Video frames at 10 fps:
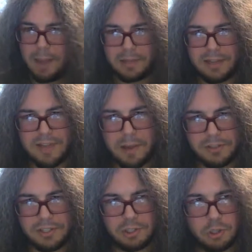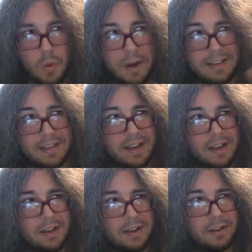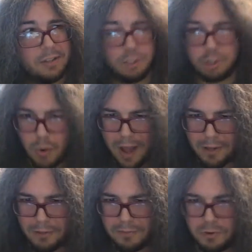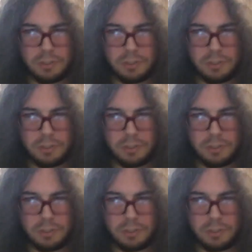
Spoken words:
I believe that was in 2012